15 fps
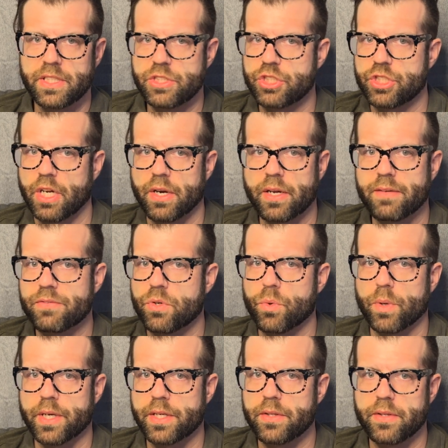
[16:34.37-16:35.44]
and sharing of
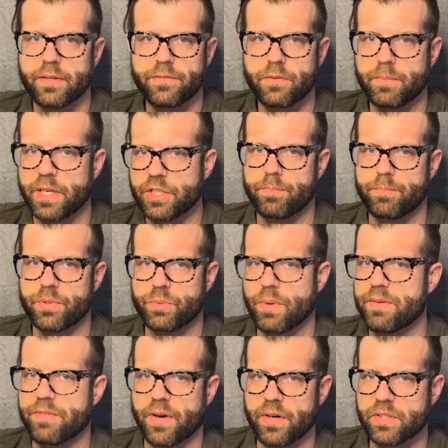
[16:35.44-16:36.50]
critical information
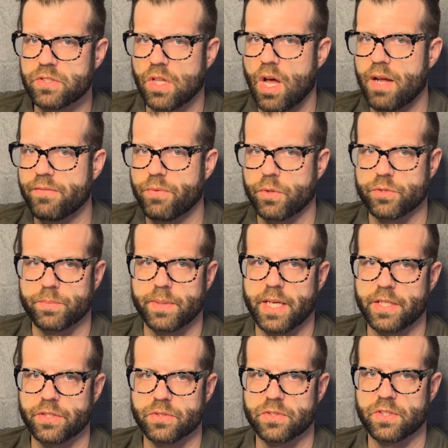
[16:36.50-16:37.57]
between various law enforcement
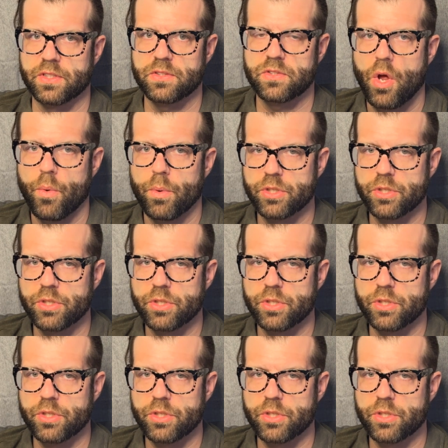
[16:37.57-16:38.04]
agencies,